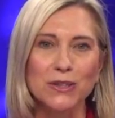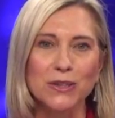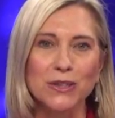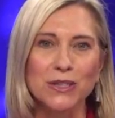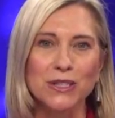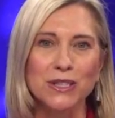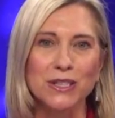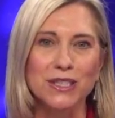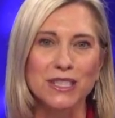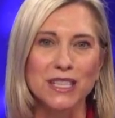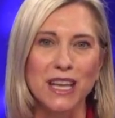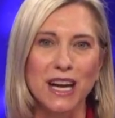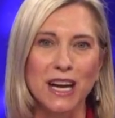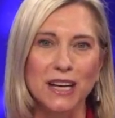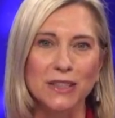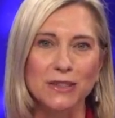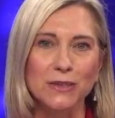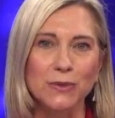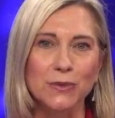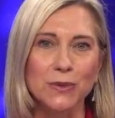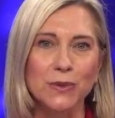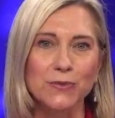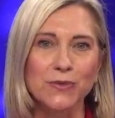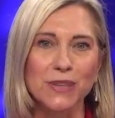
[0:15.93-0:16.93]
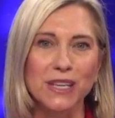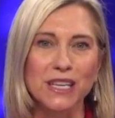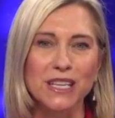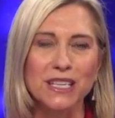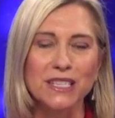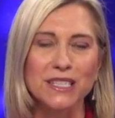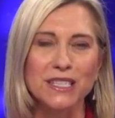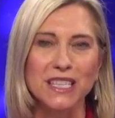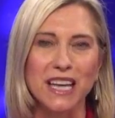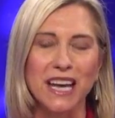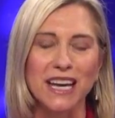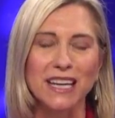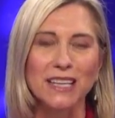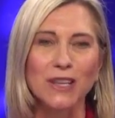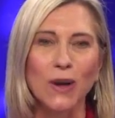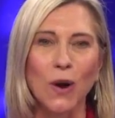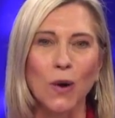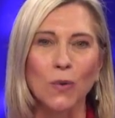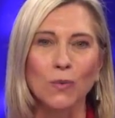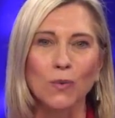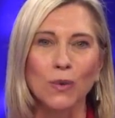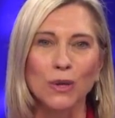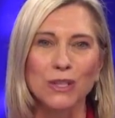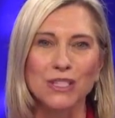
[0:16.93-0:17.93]
joins us now to offer his
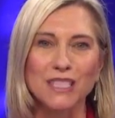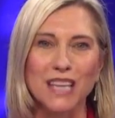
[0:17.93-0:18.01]
take on what's